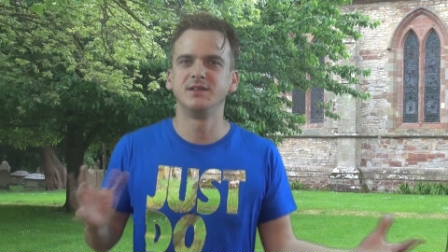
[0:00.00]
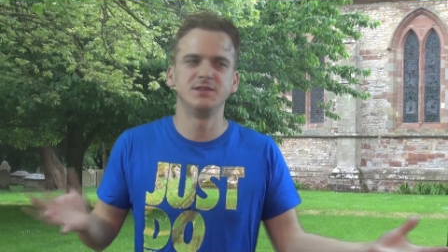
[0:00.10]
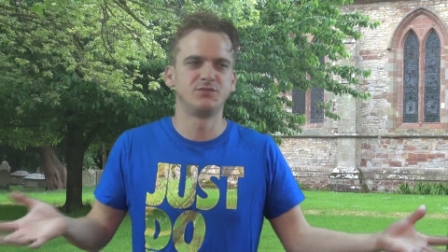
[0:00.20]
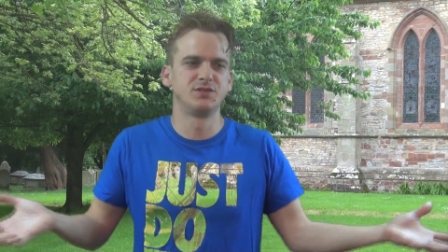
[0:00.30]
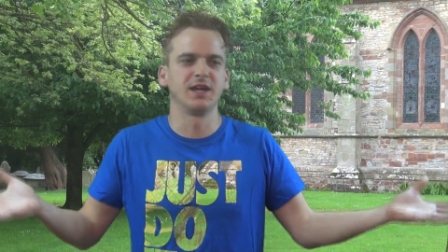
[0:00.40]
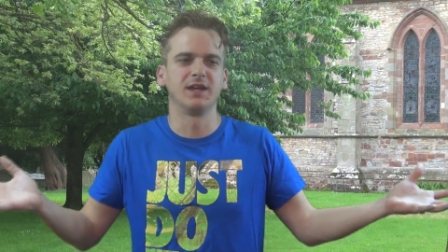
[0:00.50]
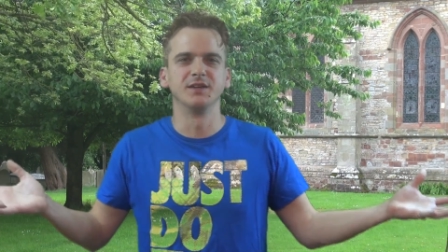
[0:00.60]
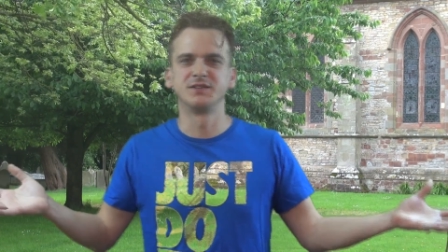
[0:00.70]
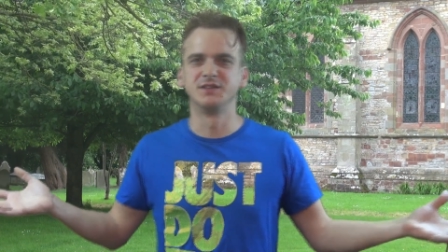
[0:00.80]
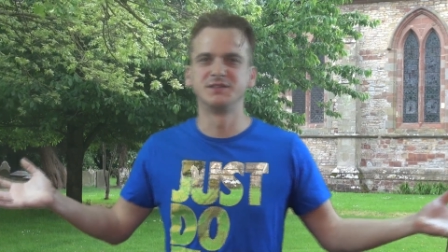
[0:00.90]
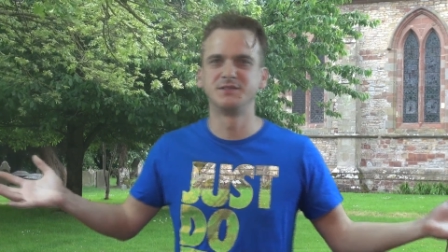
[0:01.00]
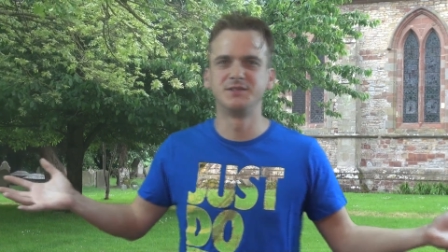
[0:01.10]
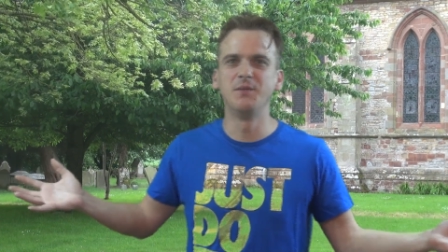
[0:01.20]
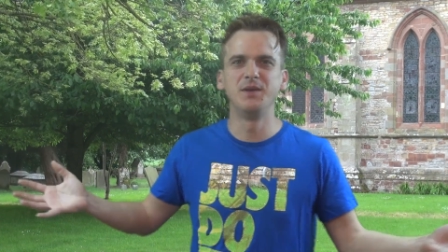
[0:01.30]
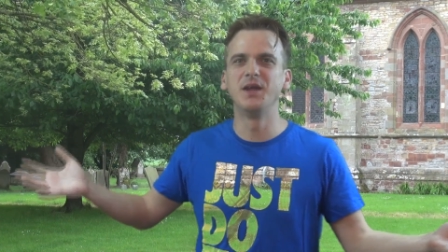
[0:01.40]
is ridiculous because
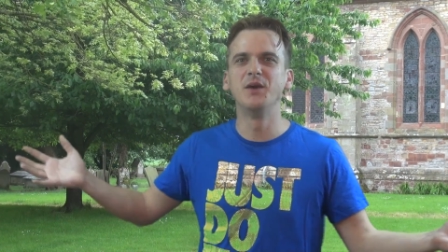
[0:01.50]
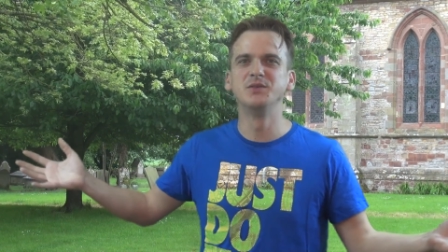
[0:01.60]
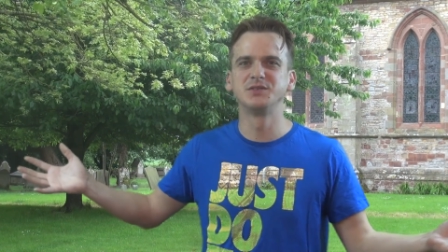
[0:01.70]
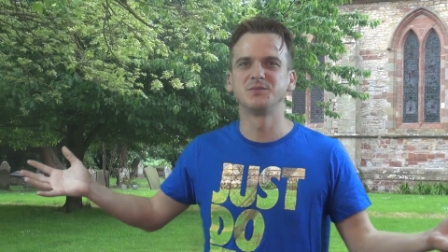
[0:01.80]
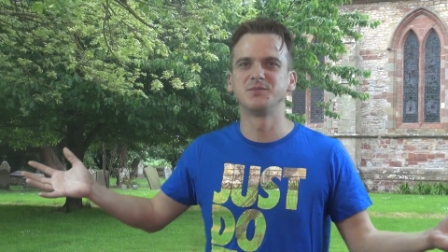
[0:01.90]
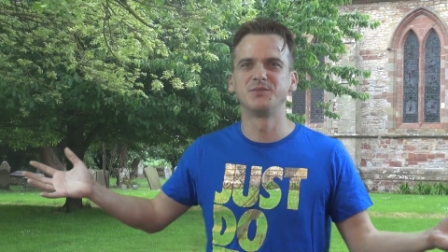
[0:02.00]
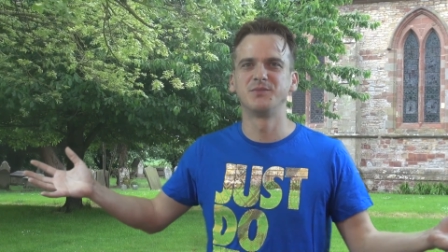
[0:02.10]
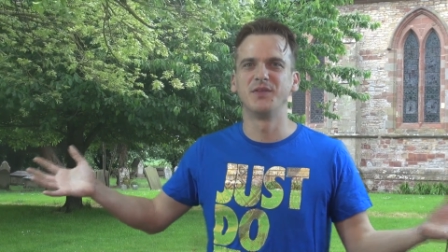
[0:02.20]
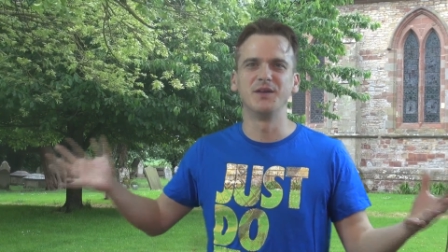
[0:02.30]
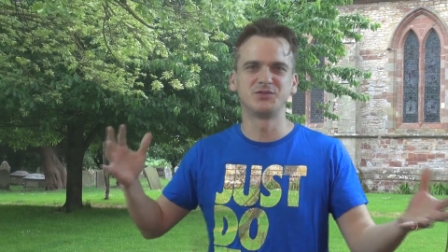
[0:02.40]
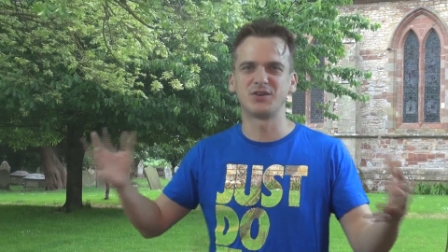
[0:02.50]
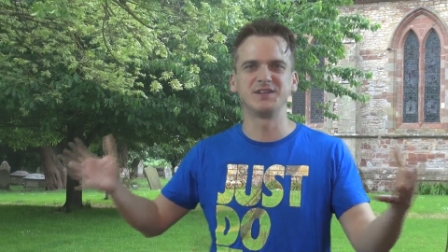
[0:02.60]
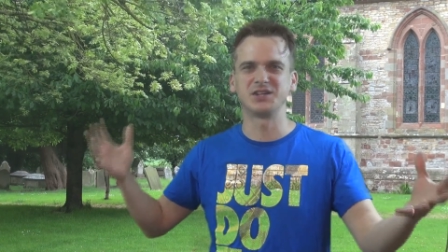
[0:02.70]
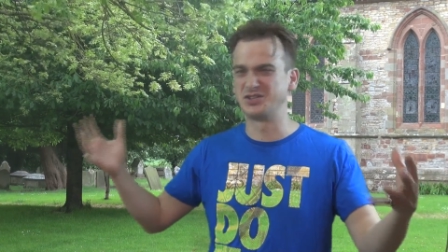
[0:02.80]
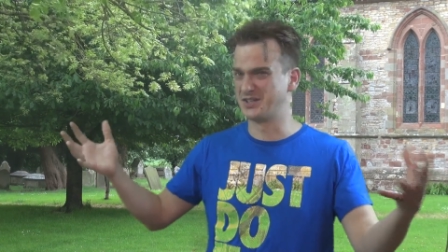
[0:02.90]
nobody knows that those
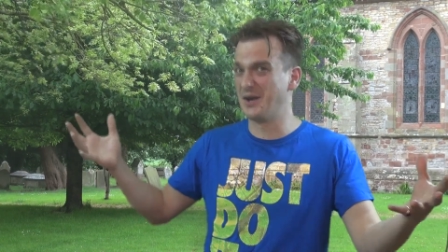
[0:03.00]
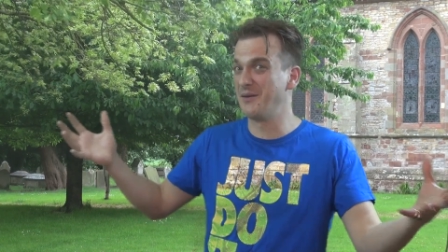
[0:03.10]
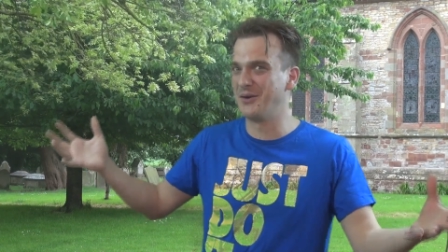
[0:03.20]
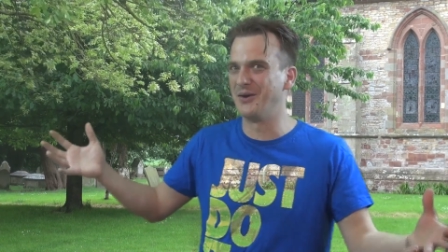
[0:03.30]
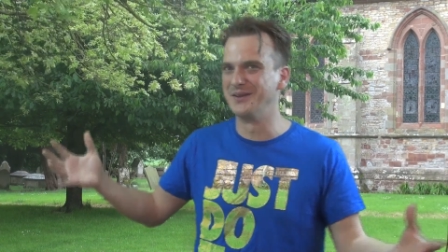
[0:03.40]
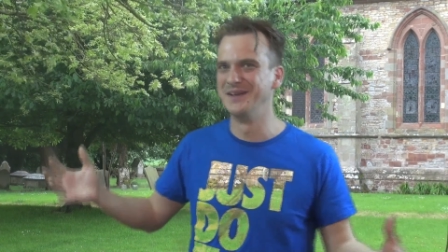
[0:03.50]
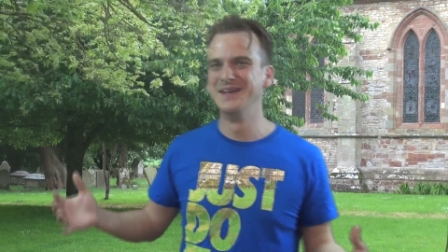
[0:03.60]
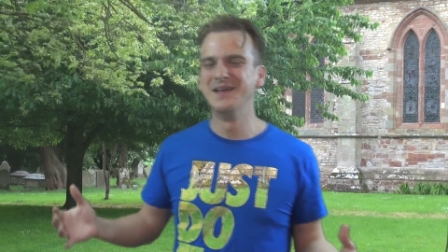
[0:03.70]
transactions are going on.